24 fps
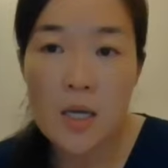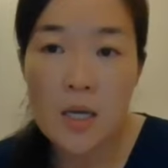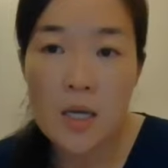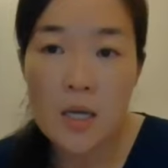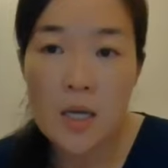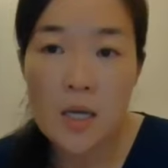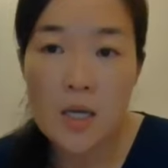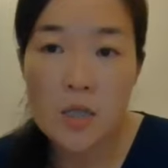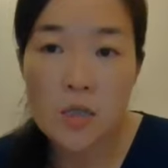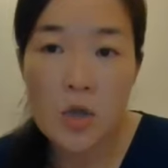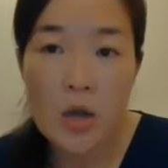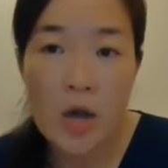
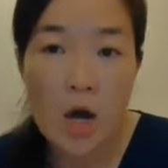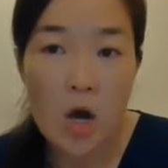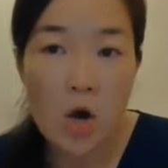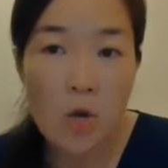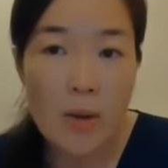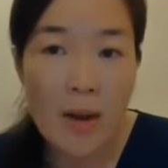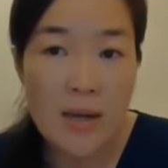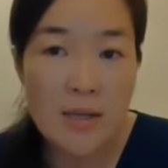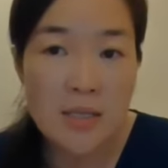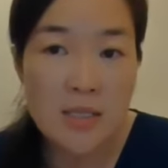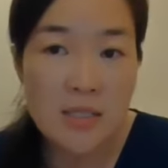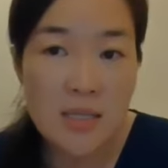So I hope
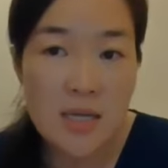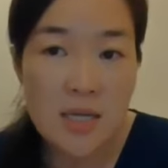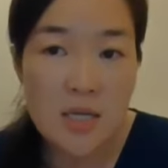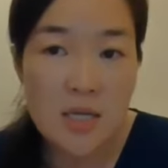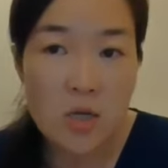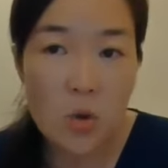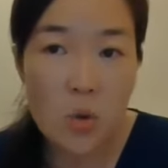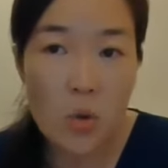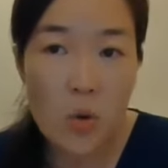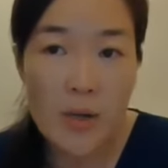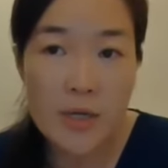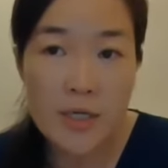I understand
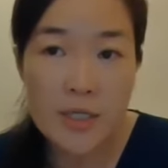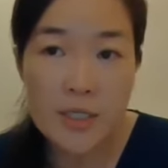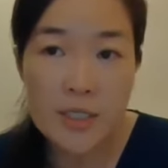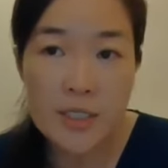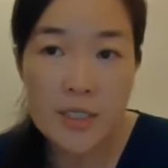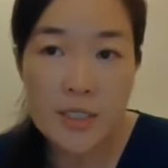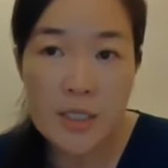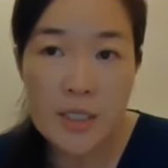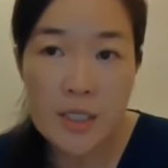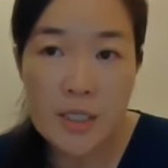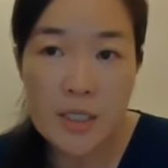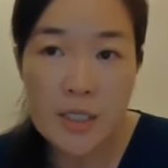your
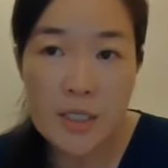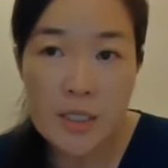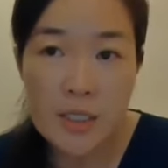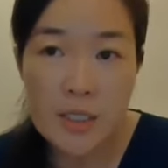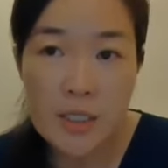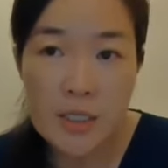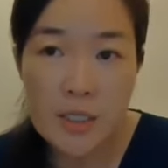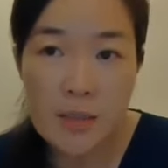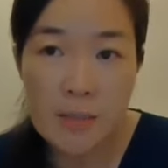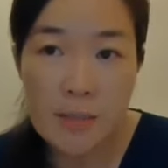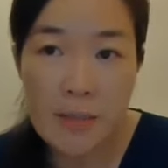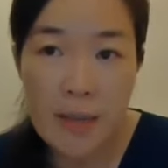question,
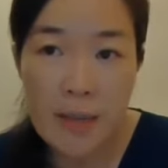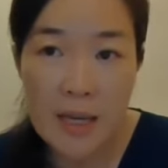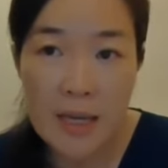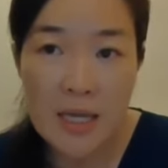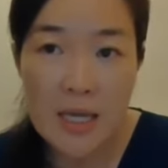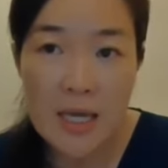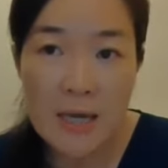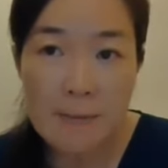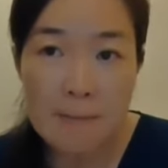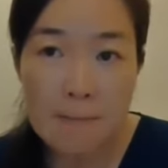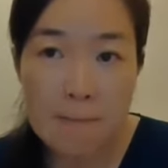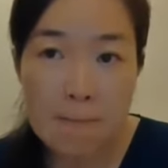uh,
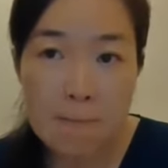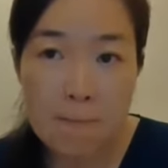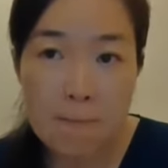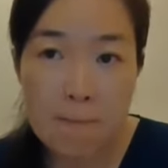Maggie.